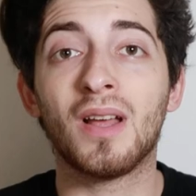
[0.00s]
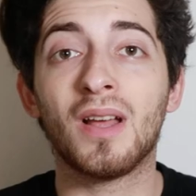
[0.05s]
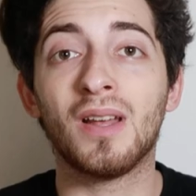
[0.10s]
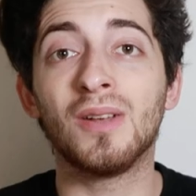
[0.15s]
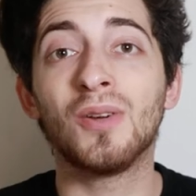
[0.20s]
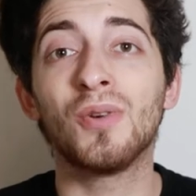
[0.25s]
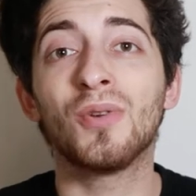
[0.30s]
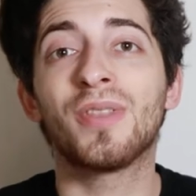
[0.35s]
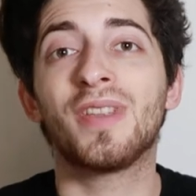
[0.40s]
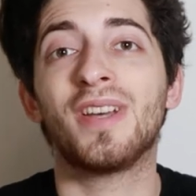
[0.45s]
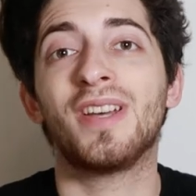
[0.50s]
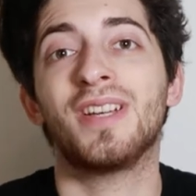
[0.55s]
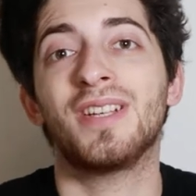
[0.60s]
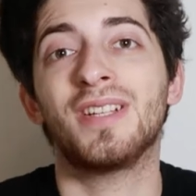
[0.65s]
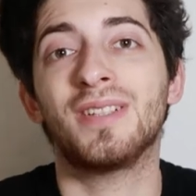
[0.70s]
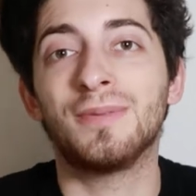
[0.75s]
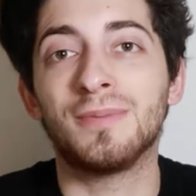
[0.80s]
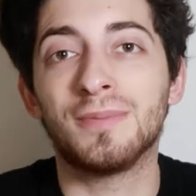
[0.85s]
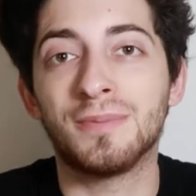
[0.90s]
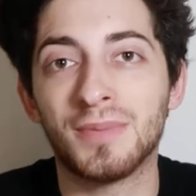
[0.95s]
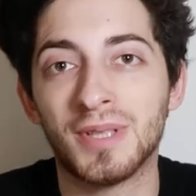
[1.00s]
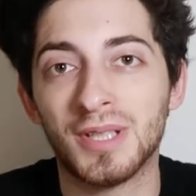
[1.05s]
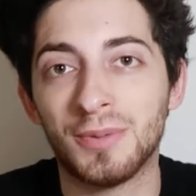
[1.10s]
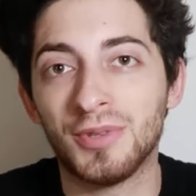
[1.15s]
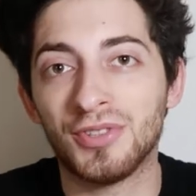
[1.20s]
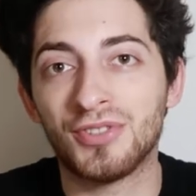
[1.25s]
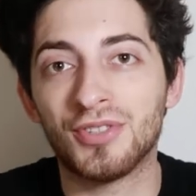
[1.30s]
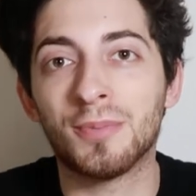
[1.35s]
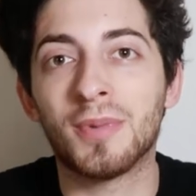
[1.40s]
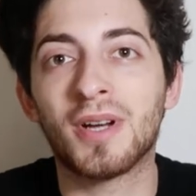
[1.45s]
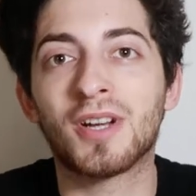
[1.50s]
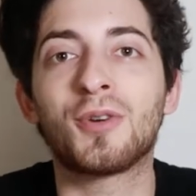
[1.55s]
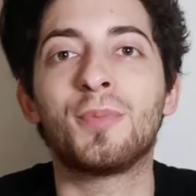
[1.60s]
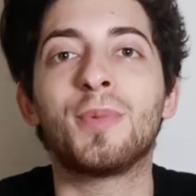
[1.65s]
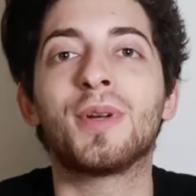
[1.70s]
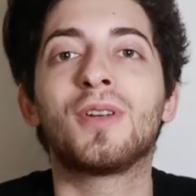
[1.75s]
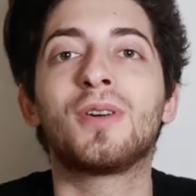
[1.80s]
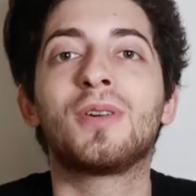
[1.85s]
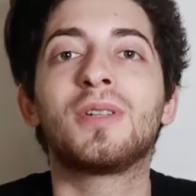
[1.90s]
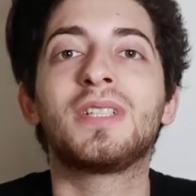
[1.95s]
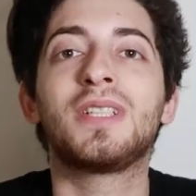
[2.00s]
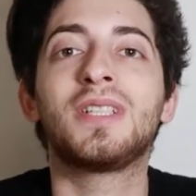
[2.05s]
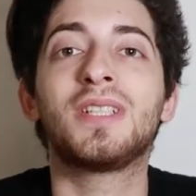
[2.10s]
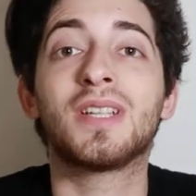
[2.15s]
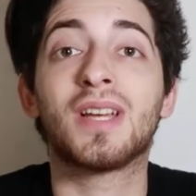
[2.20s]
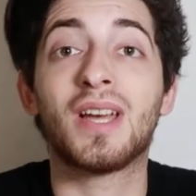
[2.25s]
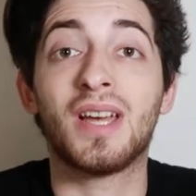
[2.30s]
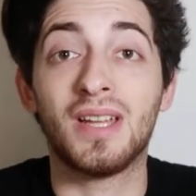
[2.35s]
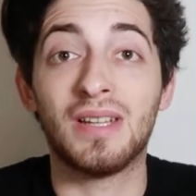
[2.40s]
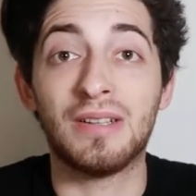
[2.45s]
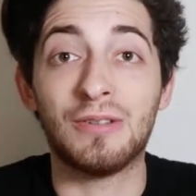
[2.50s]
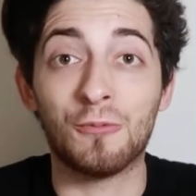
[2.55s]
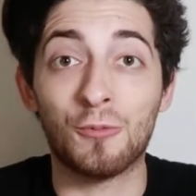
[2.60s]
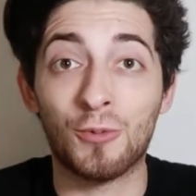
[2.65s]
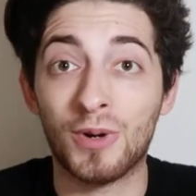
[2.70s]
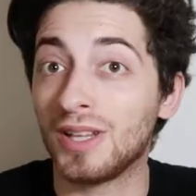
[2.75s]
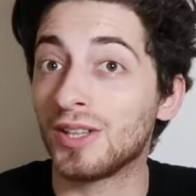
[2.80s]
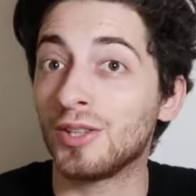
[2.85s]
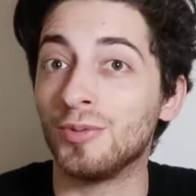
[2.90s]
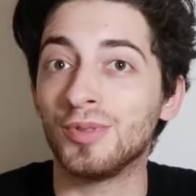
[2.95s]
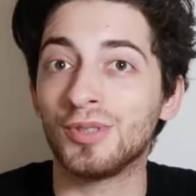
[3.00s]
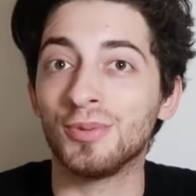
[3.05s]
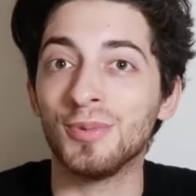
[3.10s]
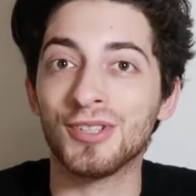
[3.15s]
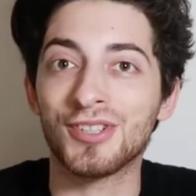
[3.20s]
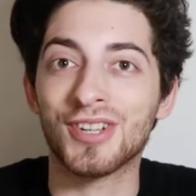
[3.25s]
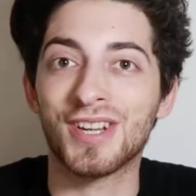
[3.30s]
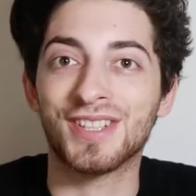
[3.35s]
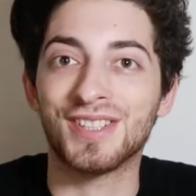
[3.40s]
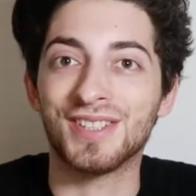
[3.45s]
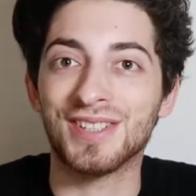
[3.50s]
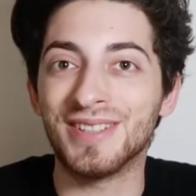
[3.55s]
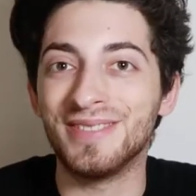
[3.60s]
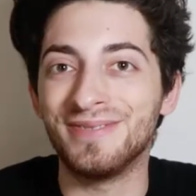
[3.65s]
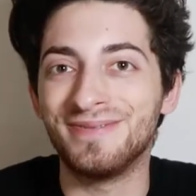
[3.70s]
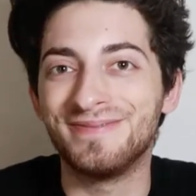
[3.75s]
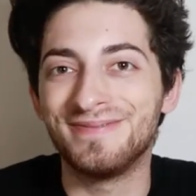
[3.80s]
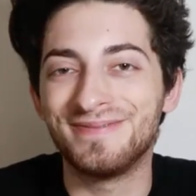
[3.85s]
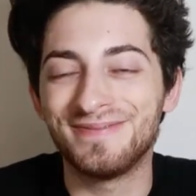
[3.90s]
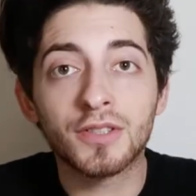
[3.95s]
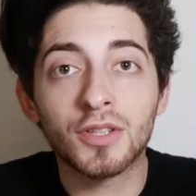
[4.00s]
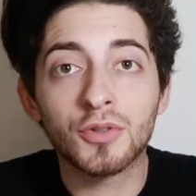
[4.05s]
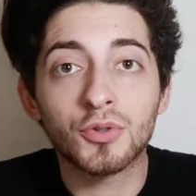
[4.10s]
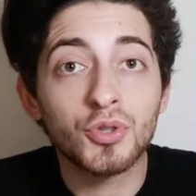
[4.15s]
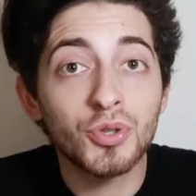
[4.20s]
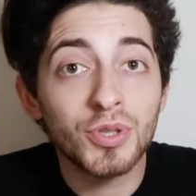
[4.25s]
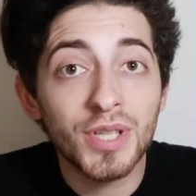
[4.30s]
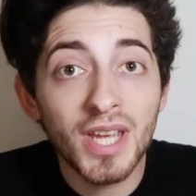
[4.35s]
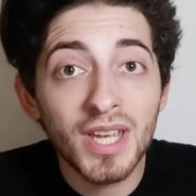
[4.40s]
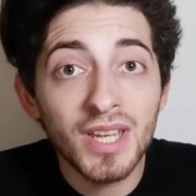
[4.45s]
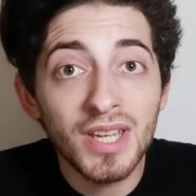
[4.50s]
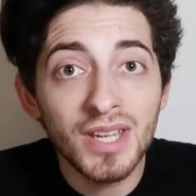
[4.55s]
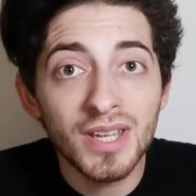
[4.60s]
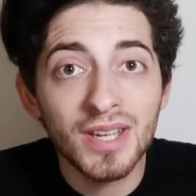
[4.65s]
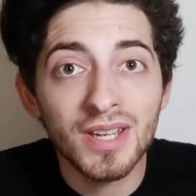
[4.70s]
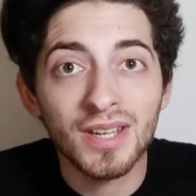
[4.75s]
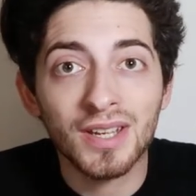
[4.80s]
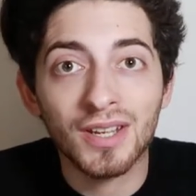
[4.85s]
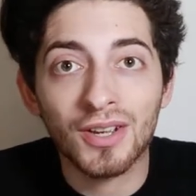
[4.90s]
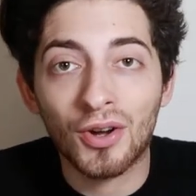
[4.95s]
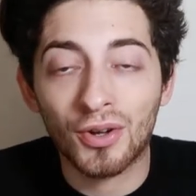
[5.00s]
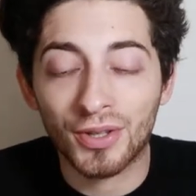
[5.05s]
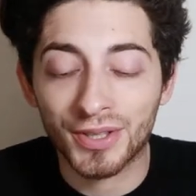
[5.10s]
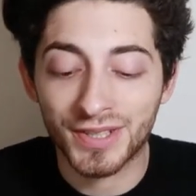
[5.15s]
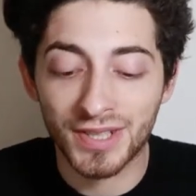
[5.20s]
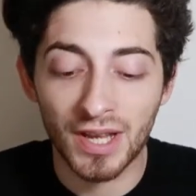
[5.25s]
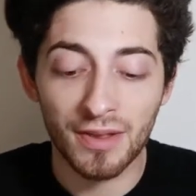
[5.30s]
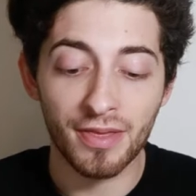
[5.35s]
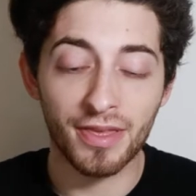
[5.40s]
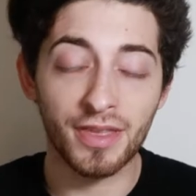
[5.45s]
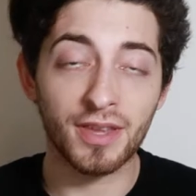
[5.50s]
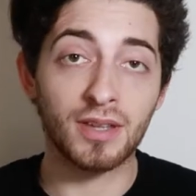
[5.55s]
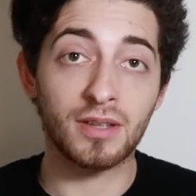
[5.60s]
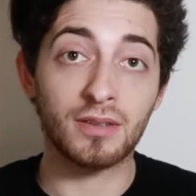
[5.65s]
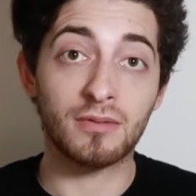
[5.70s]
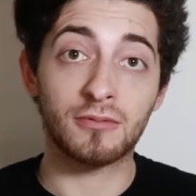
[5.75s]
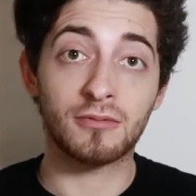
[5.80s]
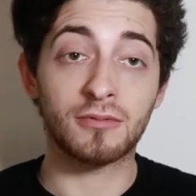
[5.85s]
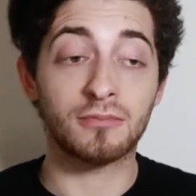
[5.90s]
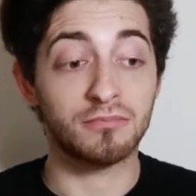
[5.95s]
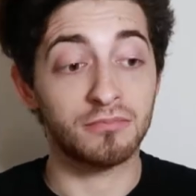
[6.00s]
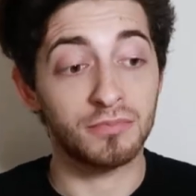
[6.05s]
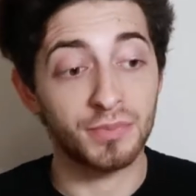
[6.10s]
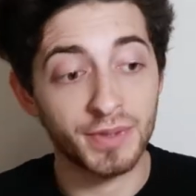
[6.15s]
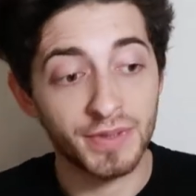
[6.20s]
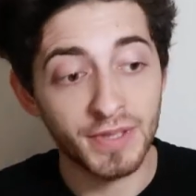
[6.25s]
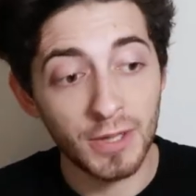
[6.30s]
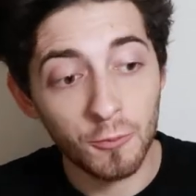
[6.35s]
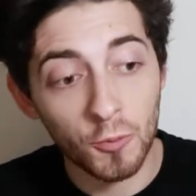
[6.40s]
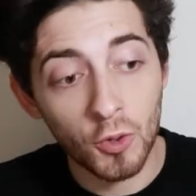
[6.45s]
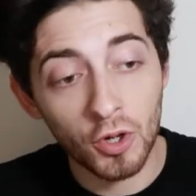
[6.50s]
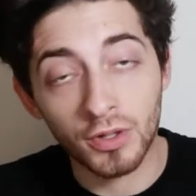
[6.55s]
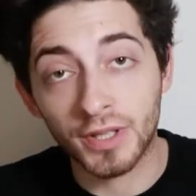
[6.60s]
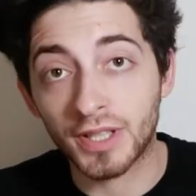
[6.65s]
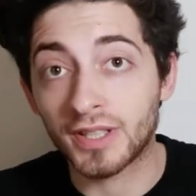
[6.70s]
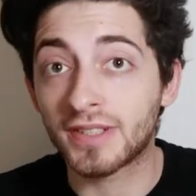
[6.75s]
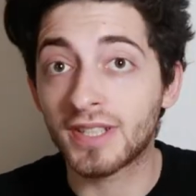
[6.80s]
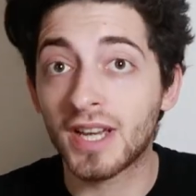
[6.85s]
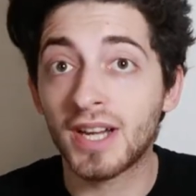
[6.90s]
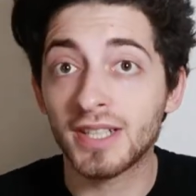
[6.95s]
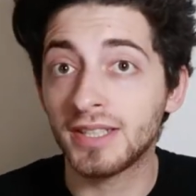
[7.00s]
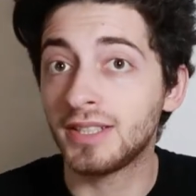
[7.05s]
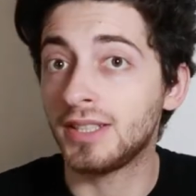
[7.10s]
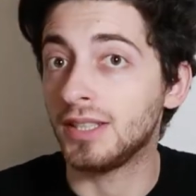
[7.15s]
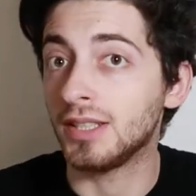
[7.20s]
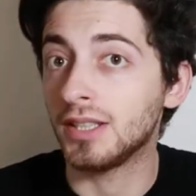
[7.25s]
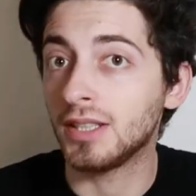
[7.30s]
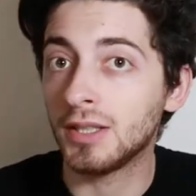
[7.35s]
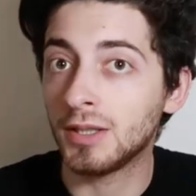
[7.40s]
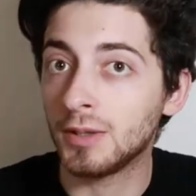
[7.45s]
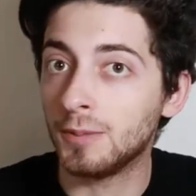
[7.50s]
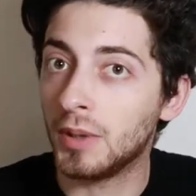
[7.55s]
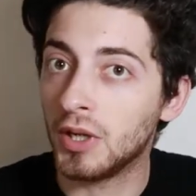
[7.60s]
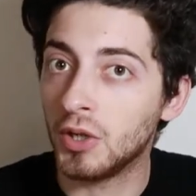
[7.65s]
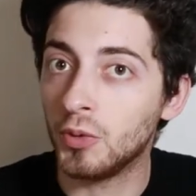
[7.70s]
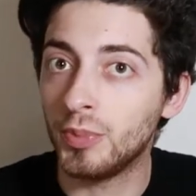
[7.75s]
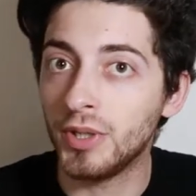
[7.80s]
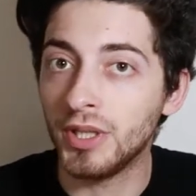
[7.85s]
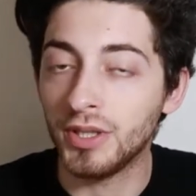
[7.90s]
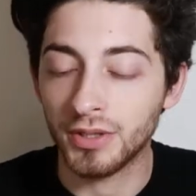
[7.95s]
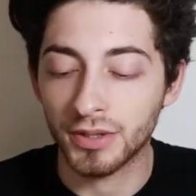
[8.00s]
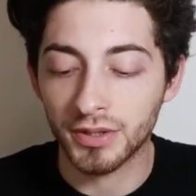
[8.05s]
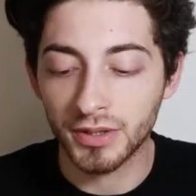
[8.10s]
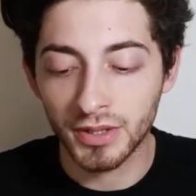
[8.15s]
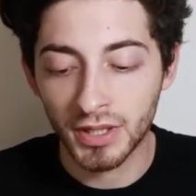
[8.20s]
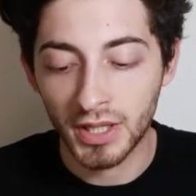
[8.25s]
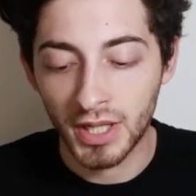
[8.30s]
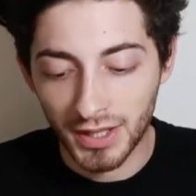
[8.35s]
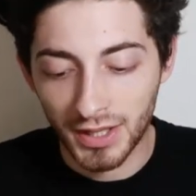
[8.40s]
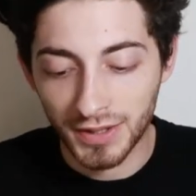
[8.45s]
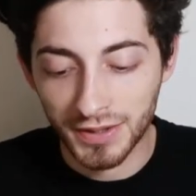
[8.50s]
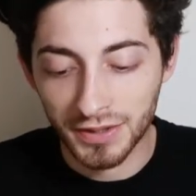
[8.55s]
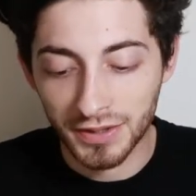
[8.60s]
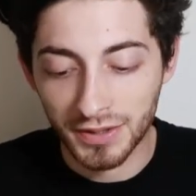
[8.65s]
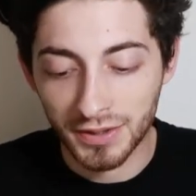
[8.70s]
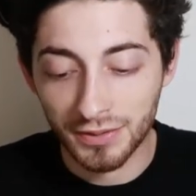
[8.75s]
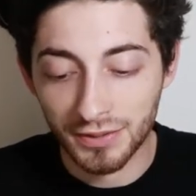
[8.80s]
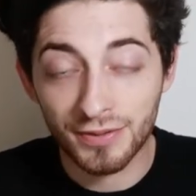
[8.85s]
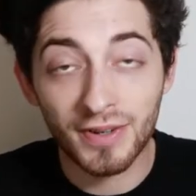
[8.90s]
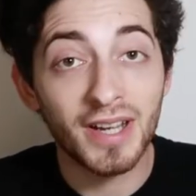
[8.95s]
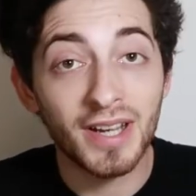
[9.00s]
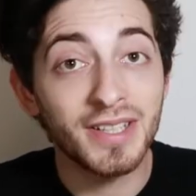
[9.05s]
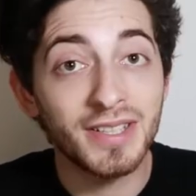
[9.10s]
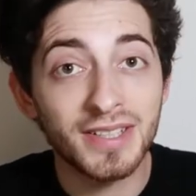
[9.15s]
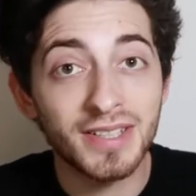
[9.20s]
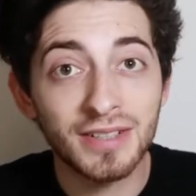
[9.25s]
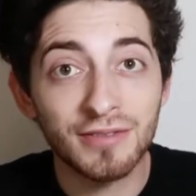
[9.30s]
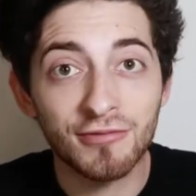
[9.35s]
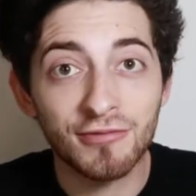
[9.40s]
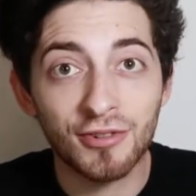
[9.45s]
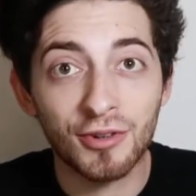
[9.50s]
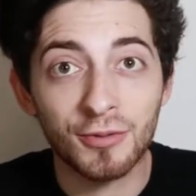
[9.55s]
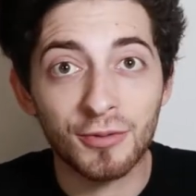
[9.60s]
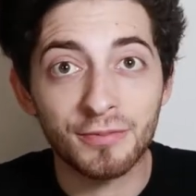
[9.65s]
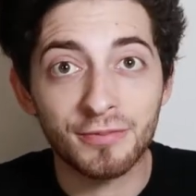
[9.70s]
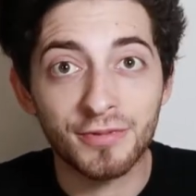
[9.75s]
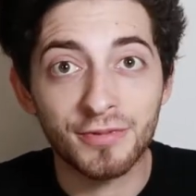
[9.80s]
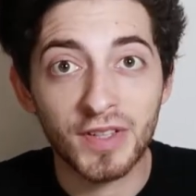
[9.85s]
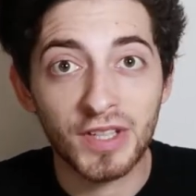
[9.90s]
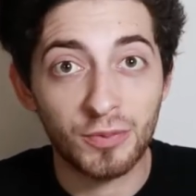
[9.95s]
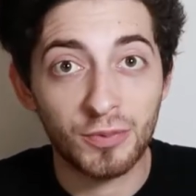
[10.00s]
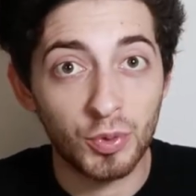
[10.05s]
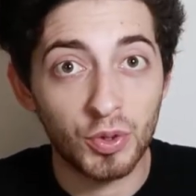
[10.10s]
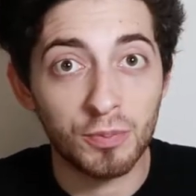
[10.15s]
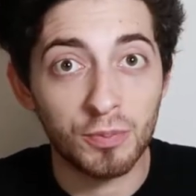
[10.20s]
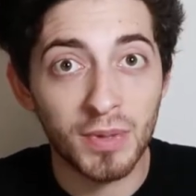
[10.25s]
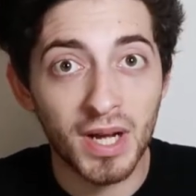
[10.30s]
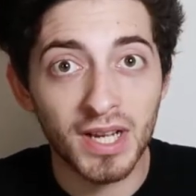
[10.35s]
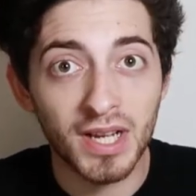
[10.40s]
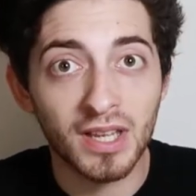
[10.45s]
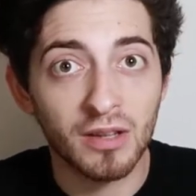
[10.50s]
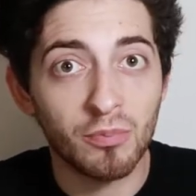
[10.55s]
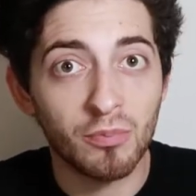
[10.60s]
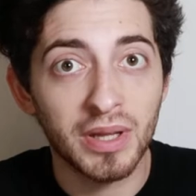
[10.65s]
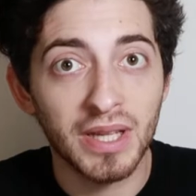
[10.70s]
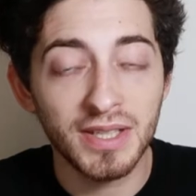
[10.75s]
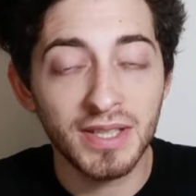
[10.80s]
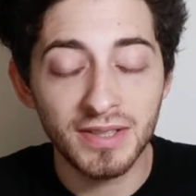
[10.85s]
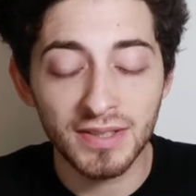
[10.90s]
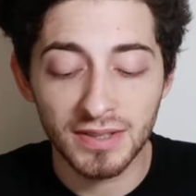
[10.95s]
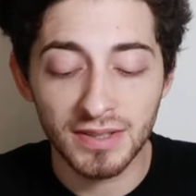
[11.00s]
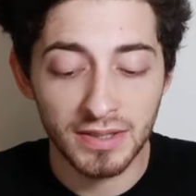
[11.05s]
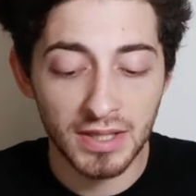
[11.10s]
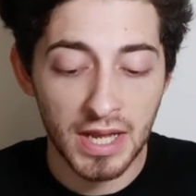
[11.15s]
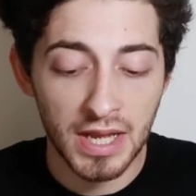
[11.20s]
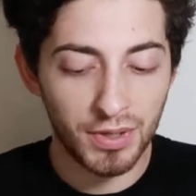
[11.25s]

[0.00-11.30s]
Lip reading: Hello there, my name is Gianmarco Maioli and welcome to my channel. So today I got something somewhat exciting in my opinion. It's a finding from Facebook Marketplace.